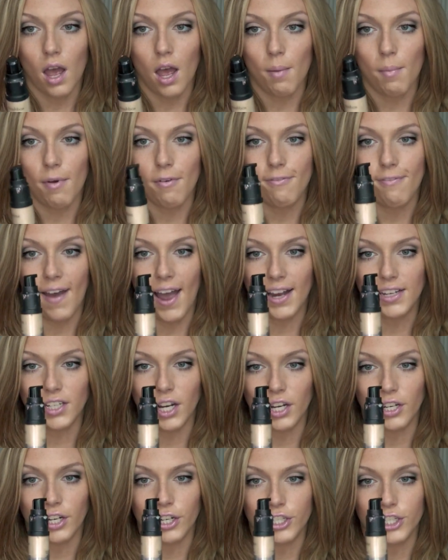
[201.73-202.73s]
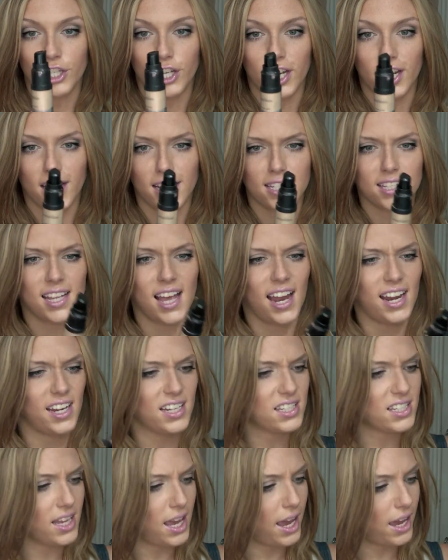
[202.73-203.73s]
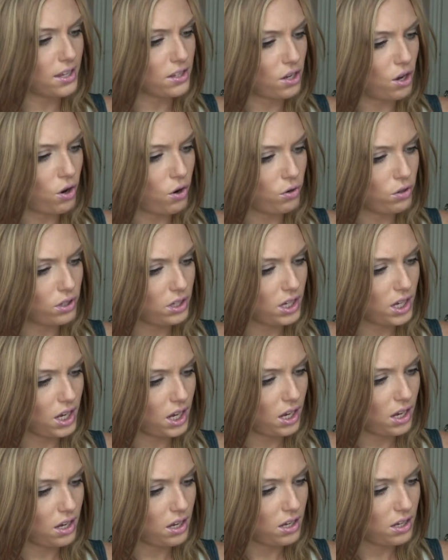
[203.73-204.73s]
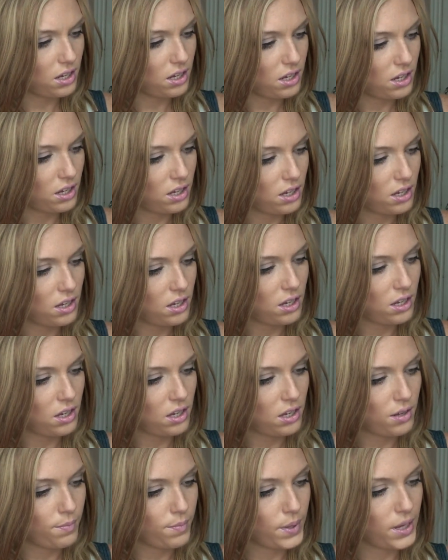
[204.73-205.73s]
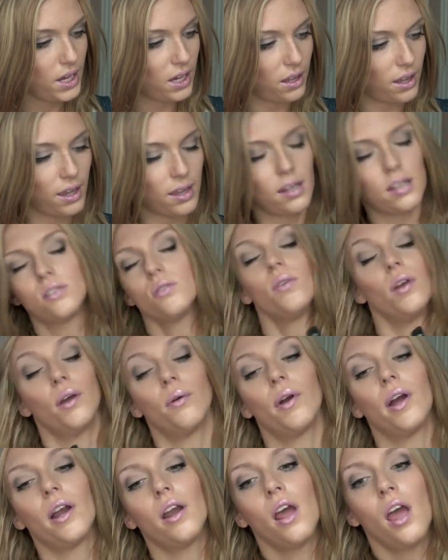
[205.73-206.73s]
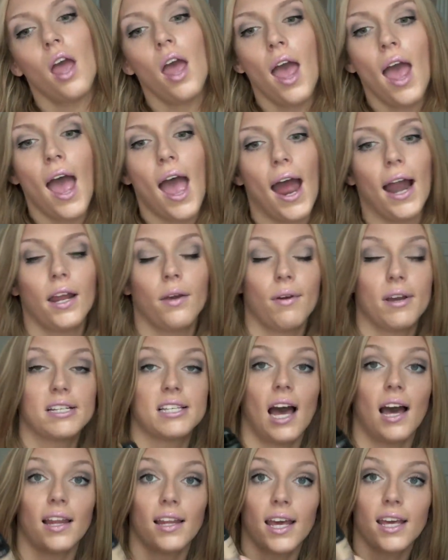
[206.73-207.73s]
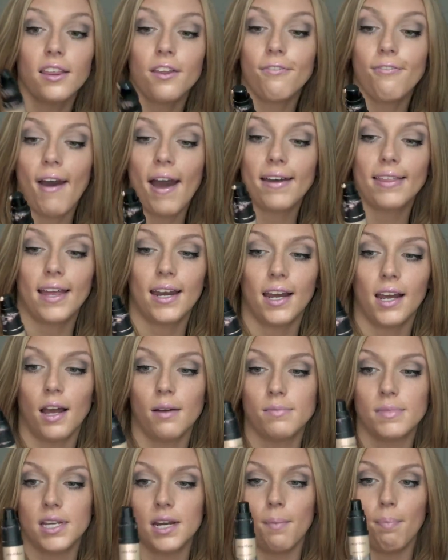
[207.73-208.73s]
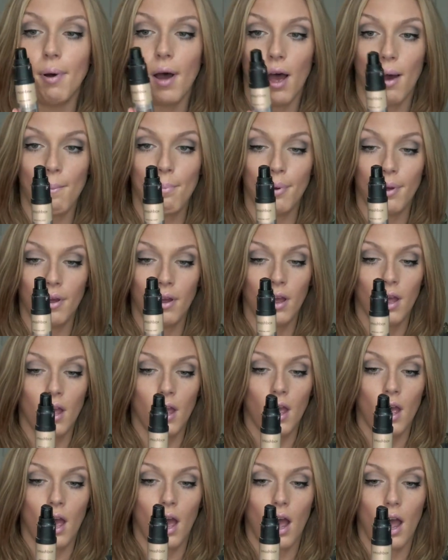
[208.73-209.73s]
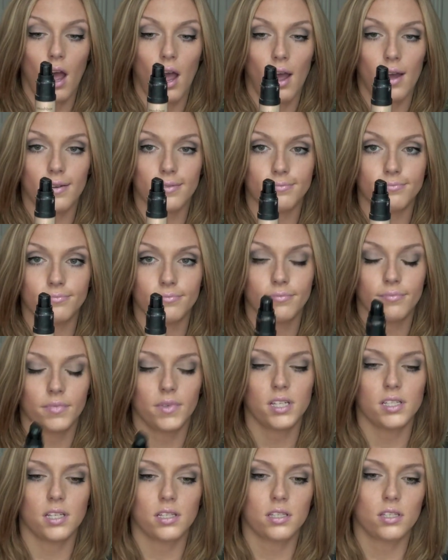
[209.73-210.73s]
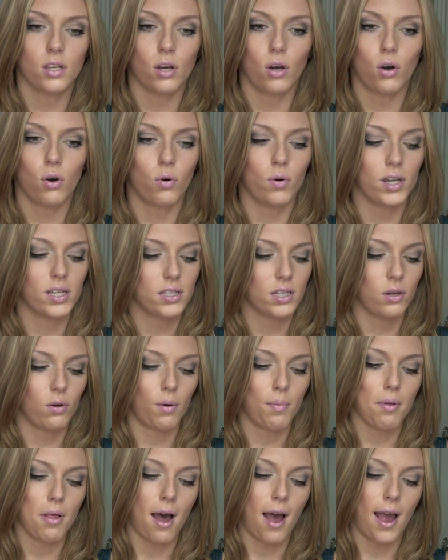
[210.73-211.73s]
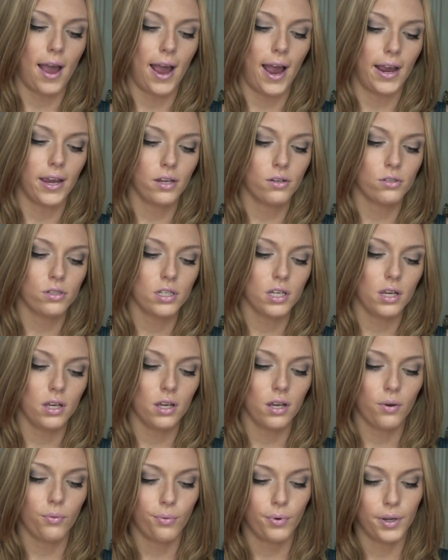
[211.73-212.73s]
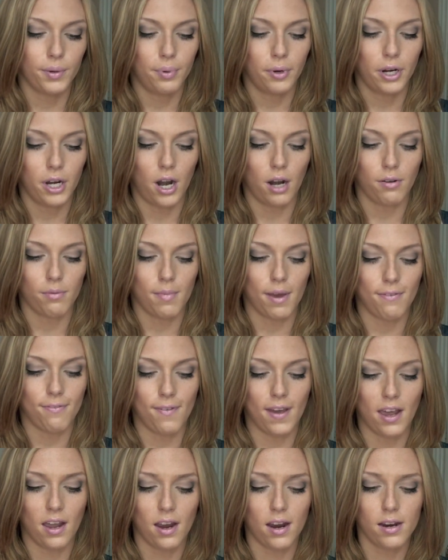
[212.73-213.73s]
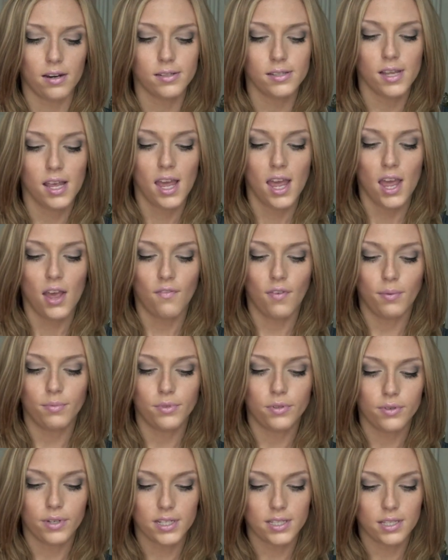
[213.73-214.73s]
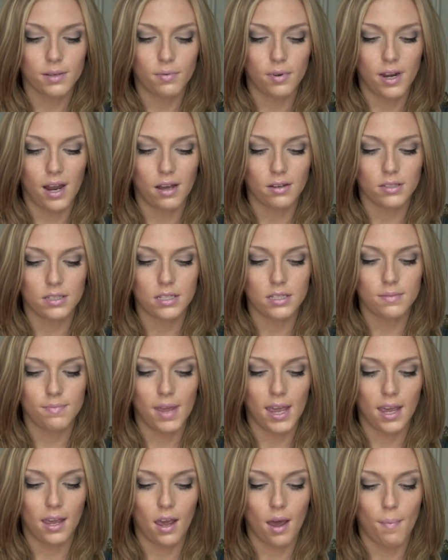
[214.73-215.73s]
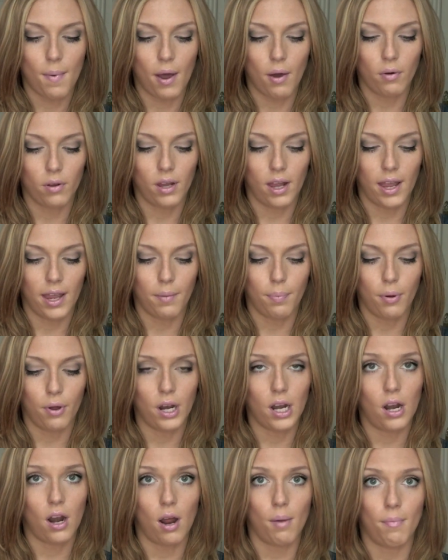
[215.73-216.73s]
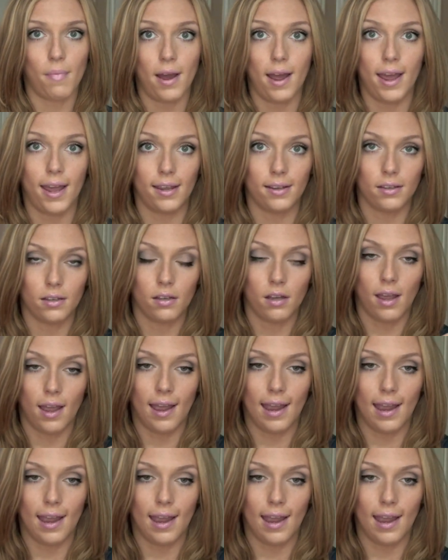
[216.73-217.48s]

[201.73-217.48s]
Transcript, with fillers: um, effect on your cheeks and it's like totally peeling. That's really weird. Anyways, I like the fact that it comes in a pump because um, it's so easy to apply. I usually would put it on with my fingers. If I'm doing someone else's makeup, I would like put it on my